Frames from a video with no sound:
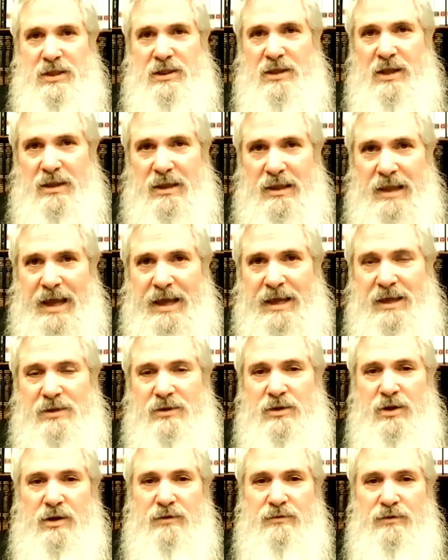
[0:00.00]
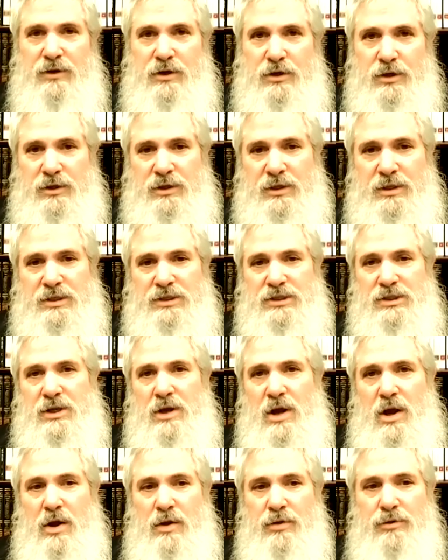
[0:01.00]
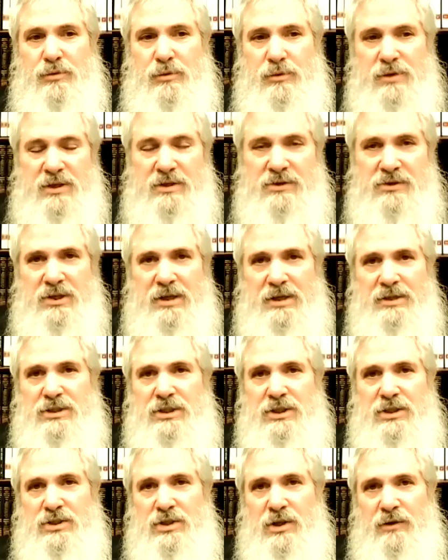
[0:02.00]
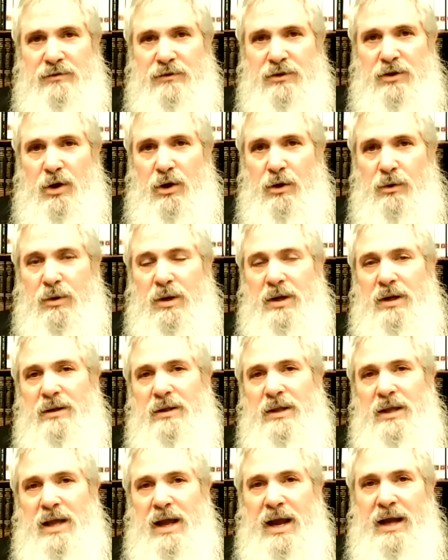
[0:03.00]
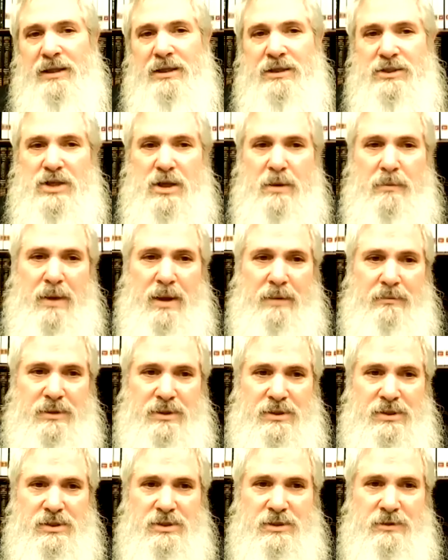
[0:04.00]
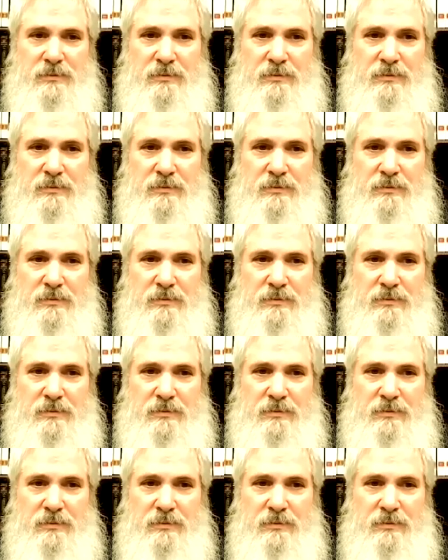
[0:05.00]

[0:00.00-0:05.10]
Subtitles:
the light of goodness through the teachings of Torah and its commandments.